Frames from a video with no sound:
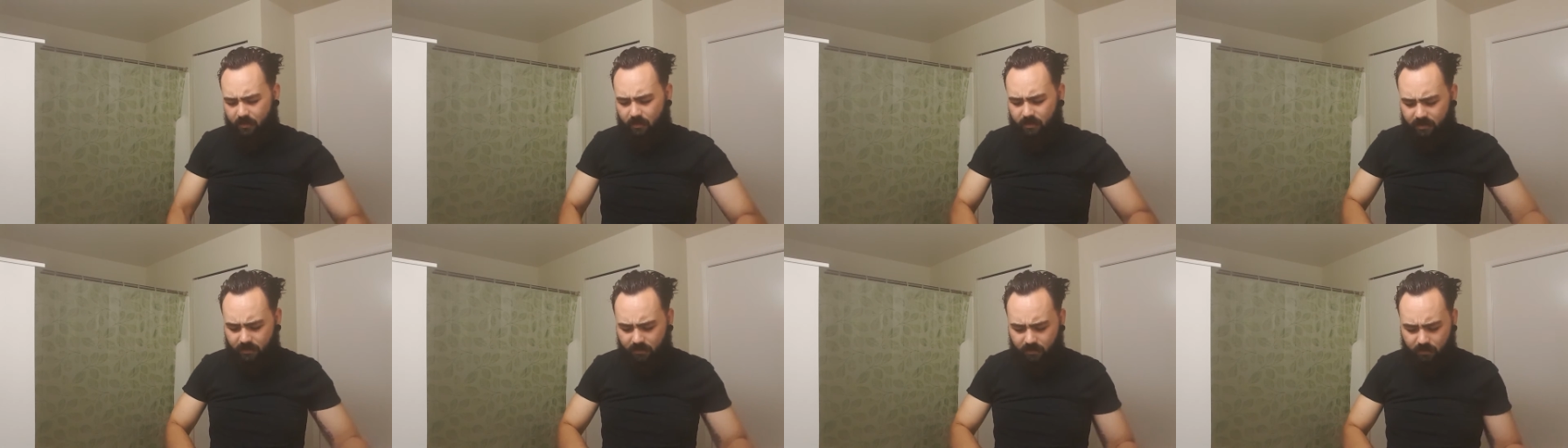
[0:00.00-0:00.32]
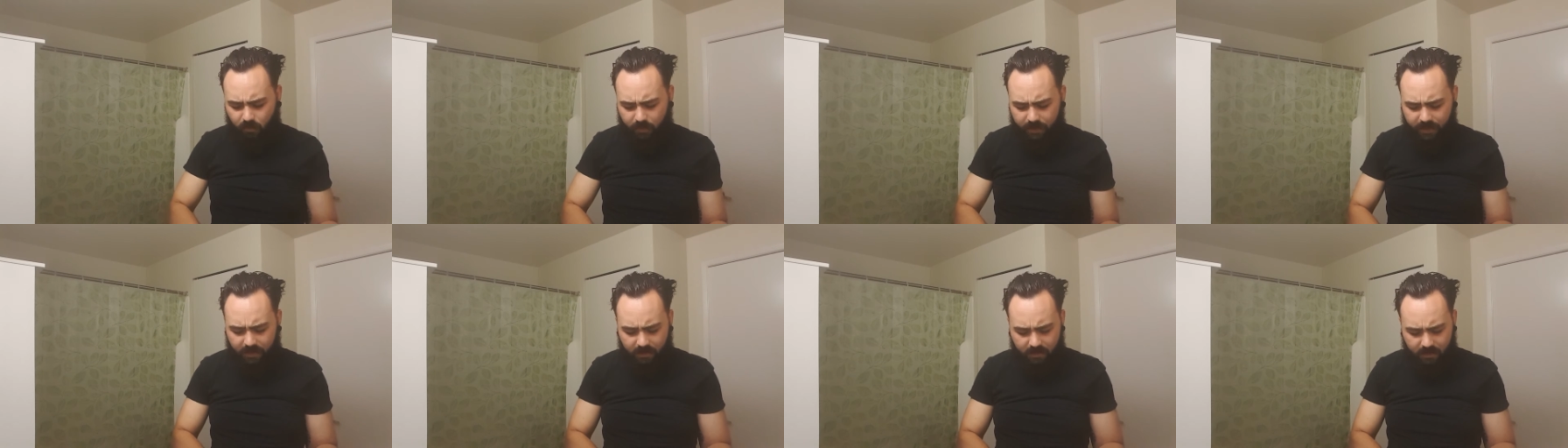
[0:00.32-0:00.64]
which was
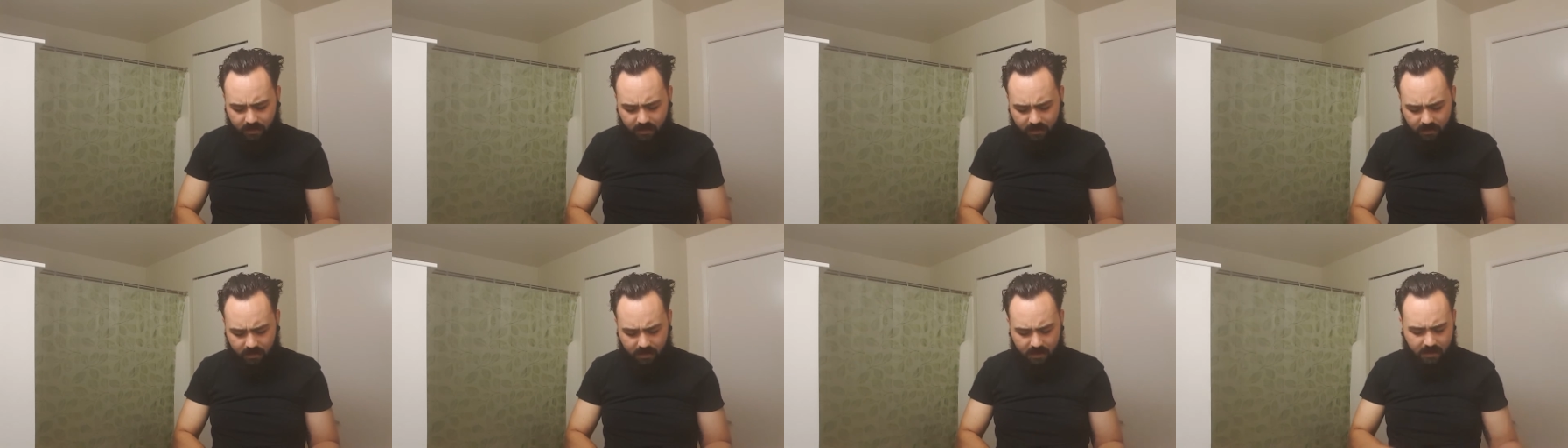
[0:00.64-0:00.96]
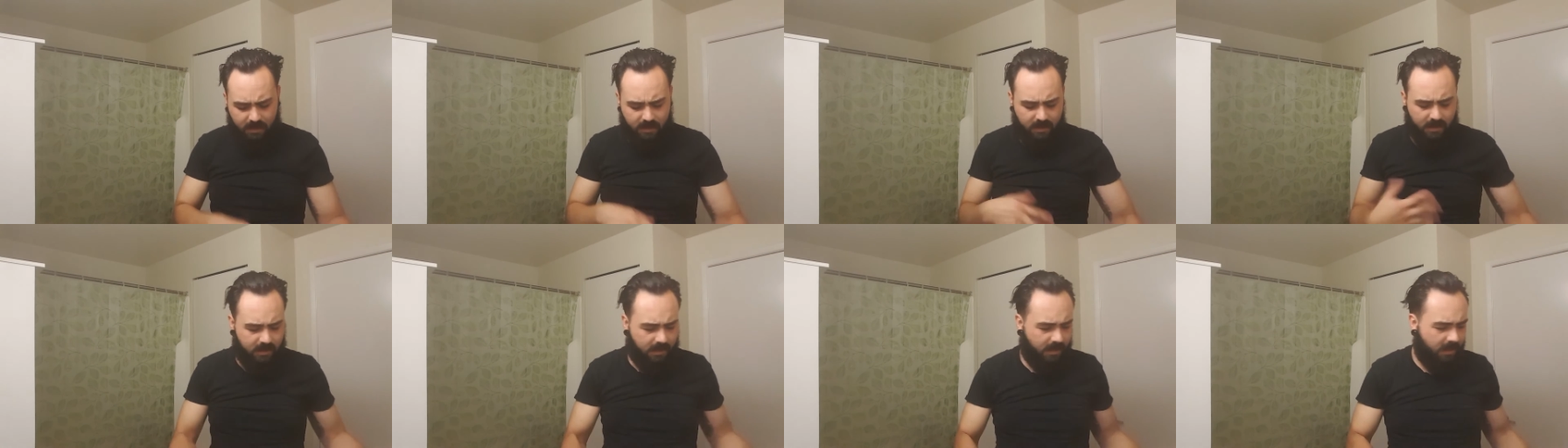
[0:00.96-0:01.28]
weird.
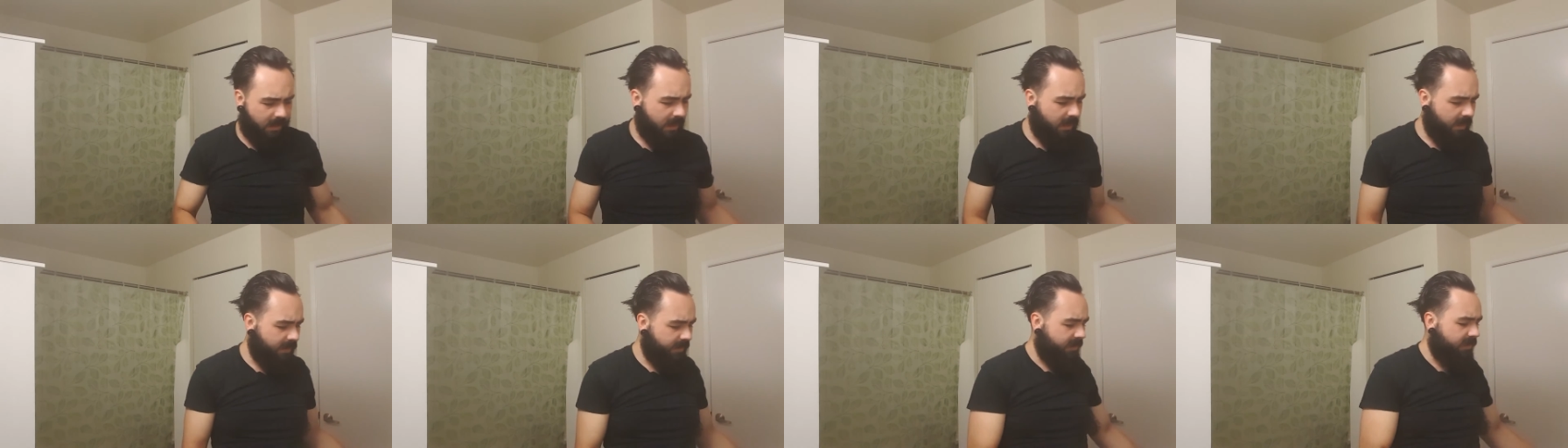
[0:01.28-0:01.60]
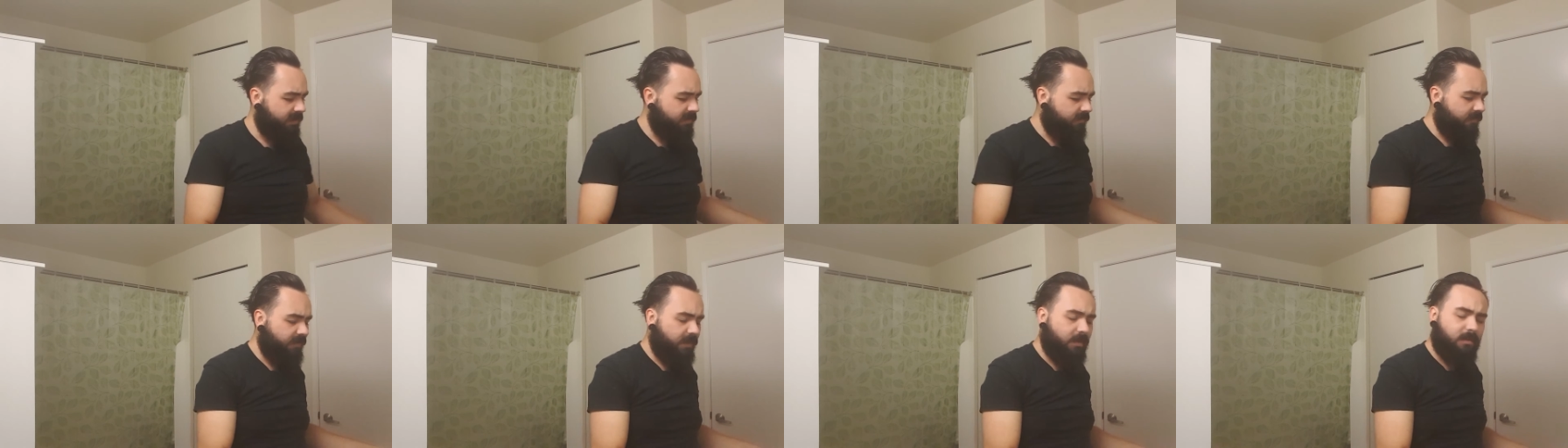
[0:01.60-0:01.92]

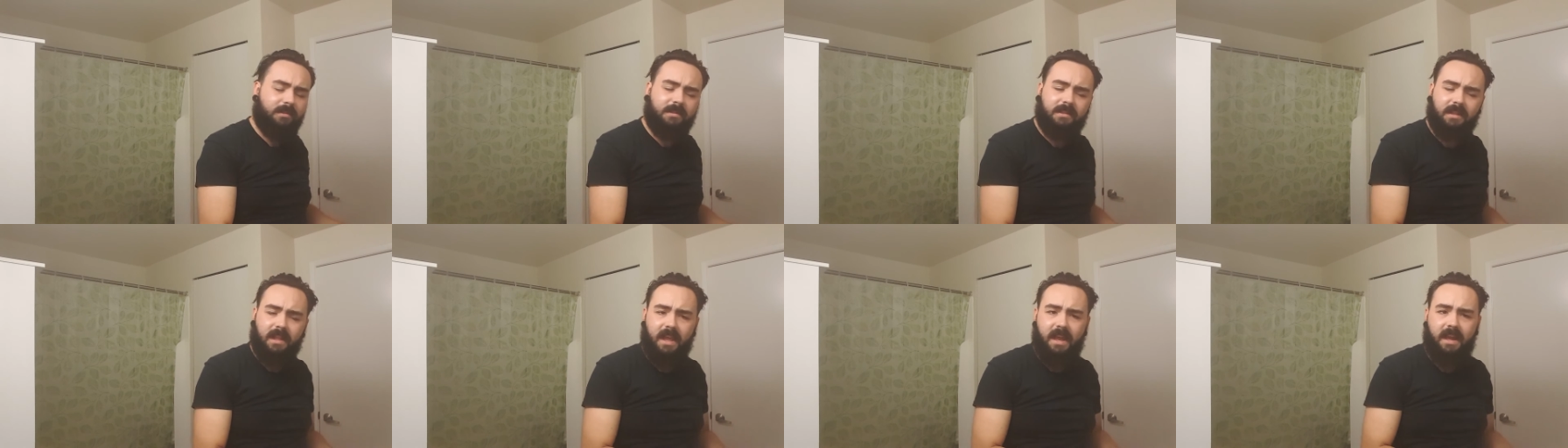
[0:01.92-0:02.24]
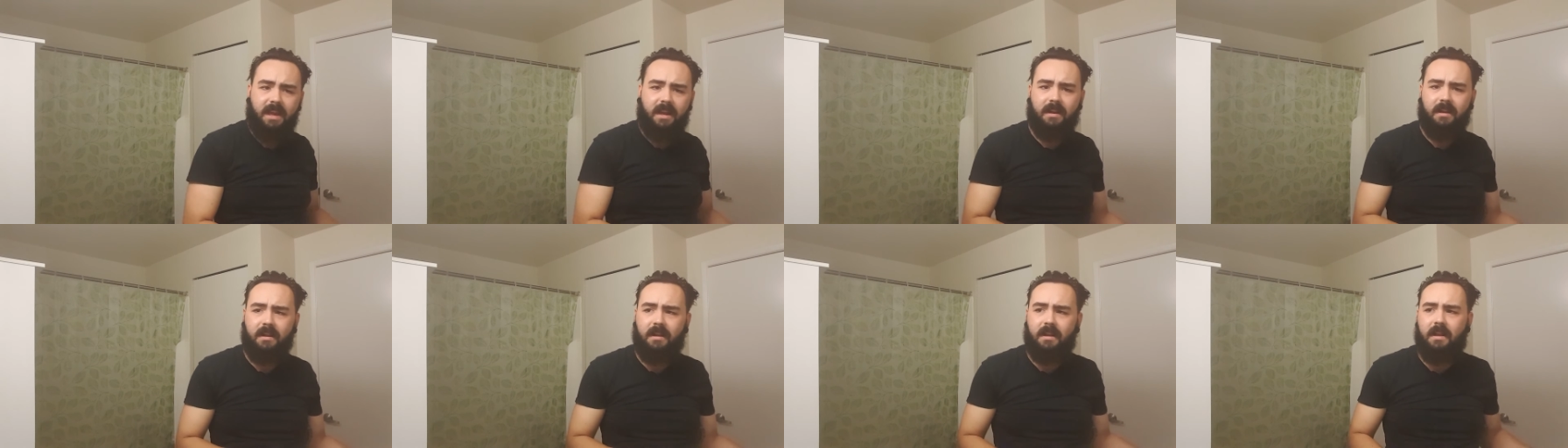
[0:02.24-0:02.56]
This feels
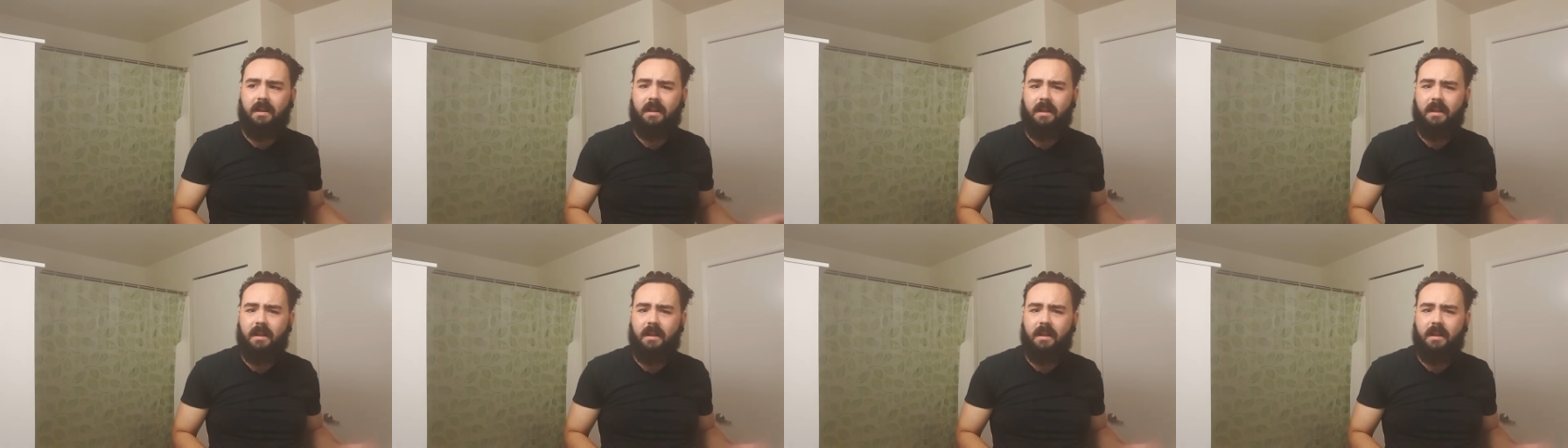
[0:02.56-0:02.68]
light,